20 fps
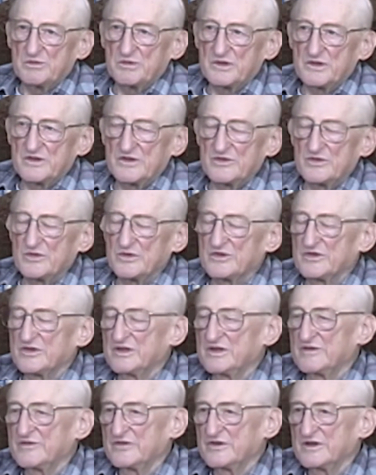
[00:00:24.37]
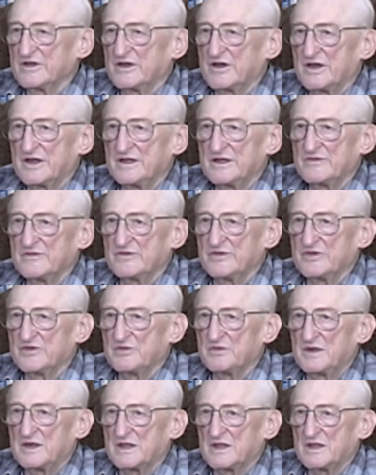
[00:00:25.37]
But this was a different kind of
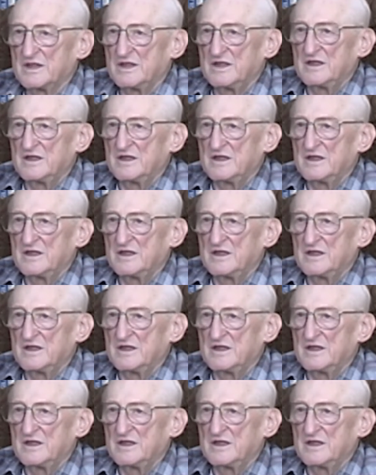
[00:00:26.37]
smell,